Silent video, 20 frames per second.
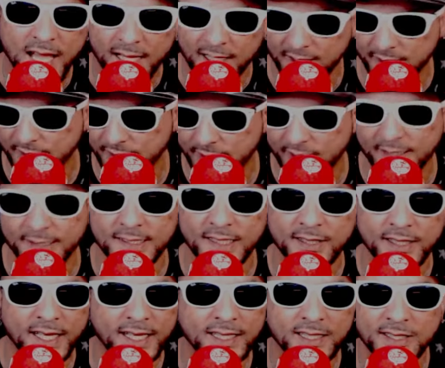Island in the
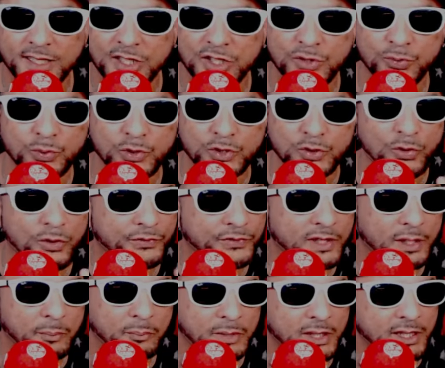90s was off
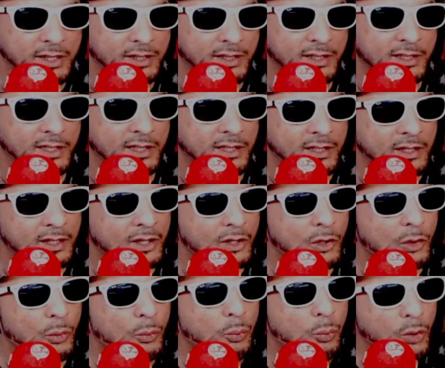the meter.
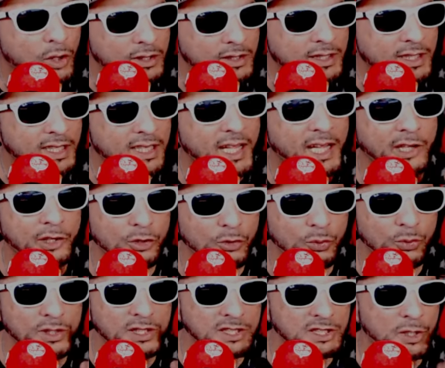One thing I
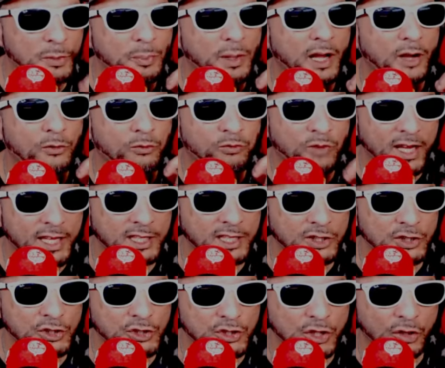noticed about
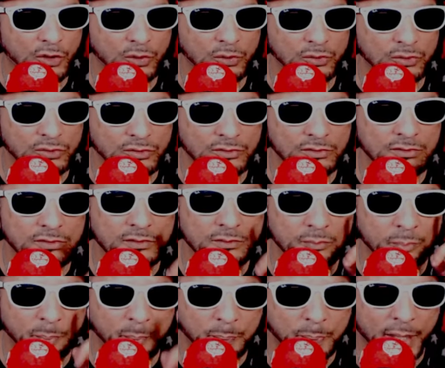Rikers though,
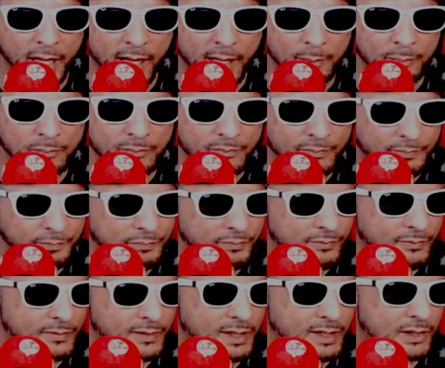Pop,
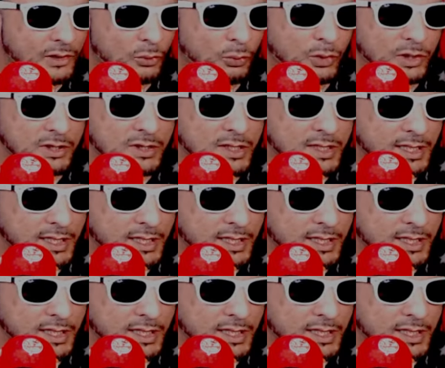was